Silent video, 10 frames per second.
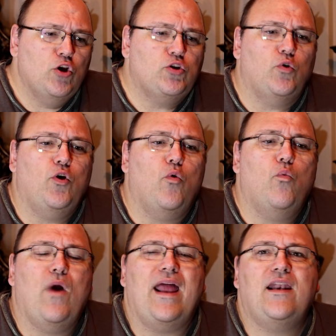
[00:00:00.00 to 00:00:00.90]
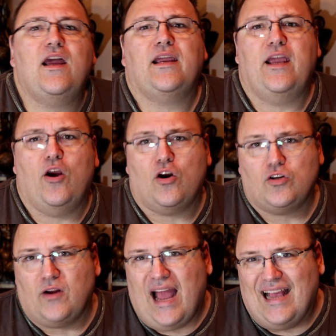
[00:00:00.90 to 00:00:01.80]
So that when a
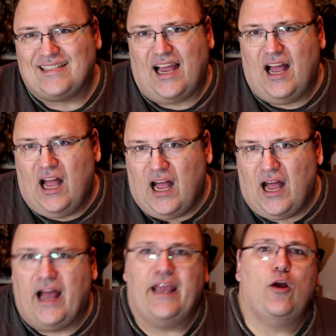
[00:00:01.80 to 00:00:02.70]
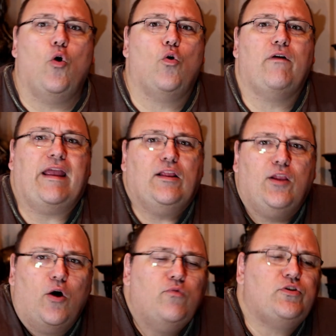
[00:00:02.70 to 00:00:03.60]
character has a high or a
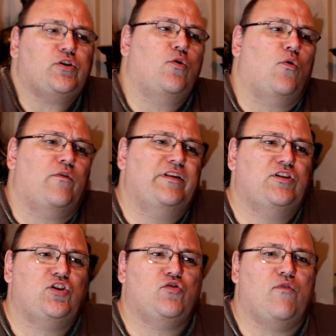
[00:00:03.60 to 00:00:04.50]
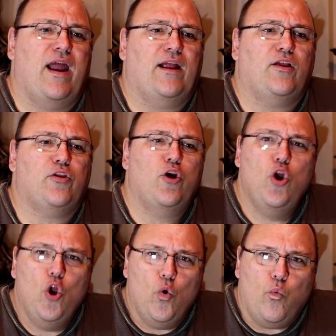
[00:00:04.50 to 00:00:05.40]
low score in strength,
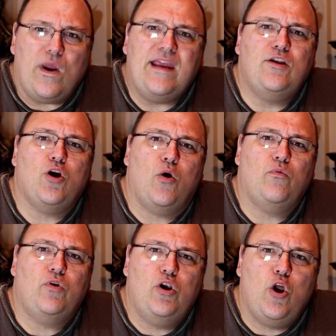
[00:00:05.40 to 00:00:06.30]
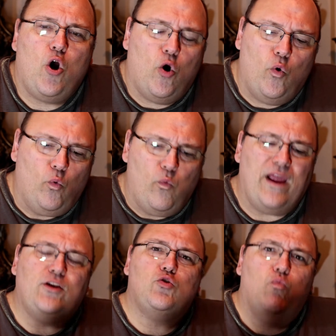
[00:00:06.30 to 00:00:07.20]
we don't know
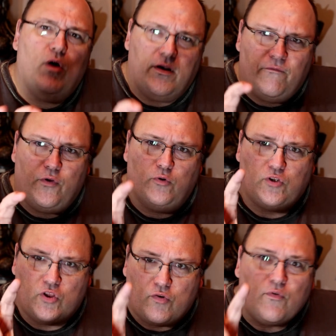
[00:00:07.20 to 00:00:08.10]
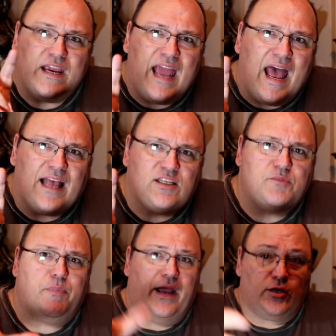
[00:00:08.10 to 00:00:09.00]
which one of those three
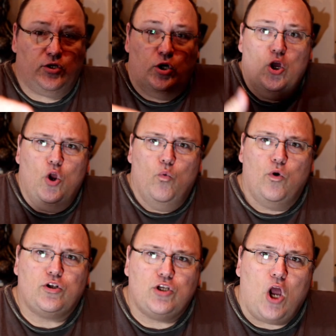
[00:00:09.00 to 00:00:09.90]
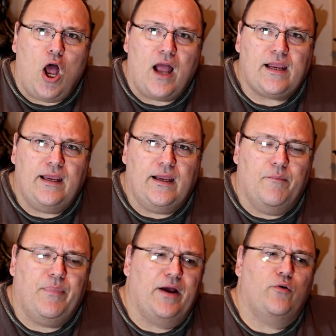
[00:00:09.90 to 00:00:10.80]
aspects we're talking
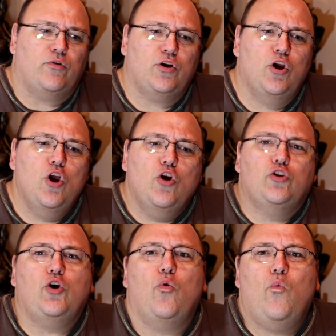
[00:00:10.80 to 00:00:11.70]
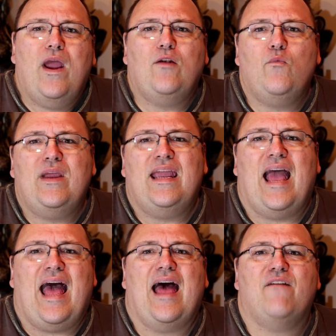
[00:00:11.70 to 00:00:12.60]
about. So when we
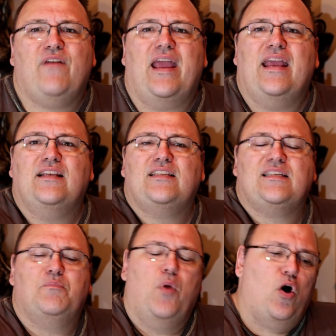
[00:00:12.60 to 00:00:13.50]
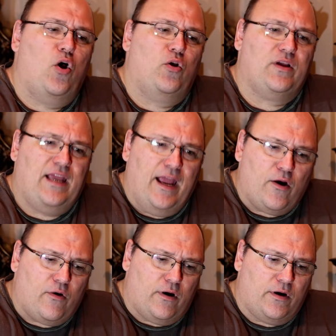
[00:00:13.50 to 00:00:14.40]
have a small
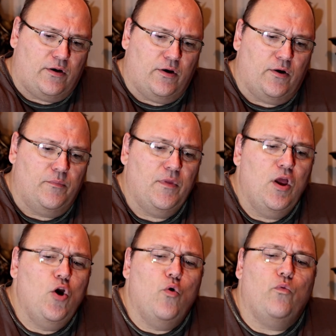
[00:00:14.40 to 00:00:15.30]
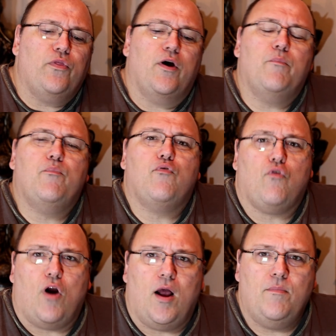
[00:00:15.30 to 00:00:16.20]
character, the
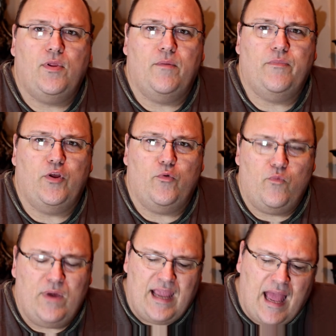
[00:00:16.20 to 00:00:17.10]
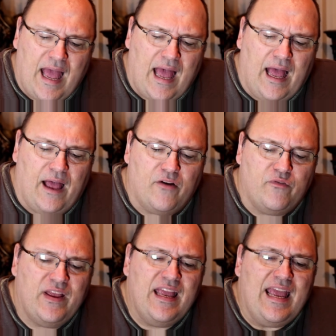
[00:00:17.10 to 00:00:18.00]
problem that
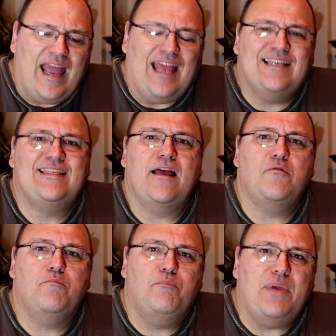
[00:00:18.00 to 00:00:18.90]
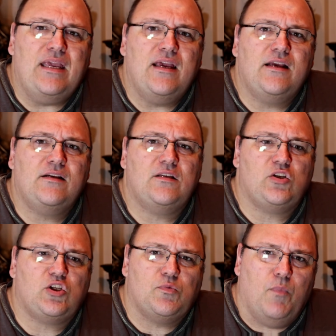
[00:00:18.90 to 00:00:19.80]
have is that being
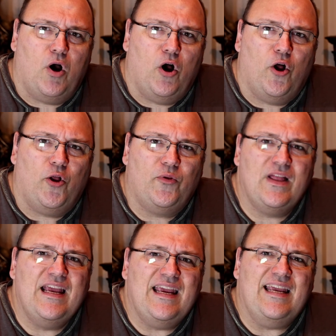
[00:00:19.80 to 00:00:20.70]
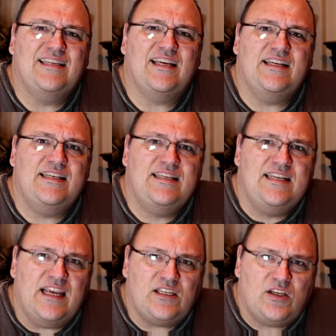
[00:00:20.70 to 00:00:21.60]
small is a
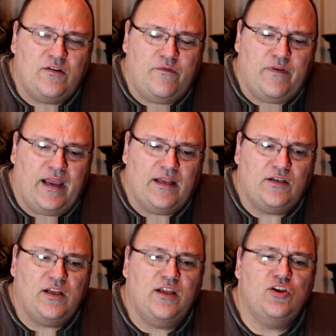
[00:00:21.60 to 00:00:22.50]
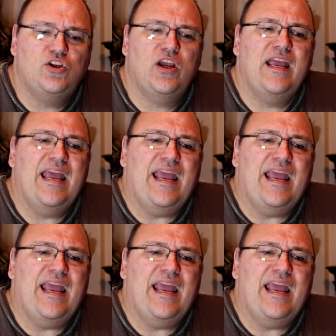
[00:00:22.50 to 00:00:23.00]
disadvantage.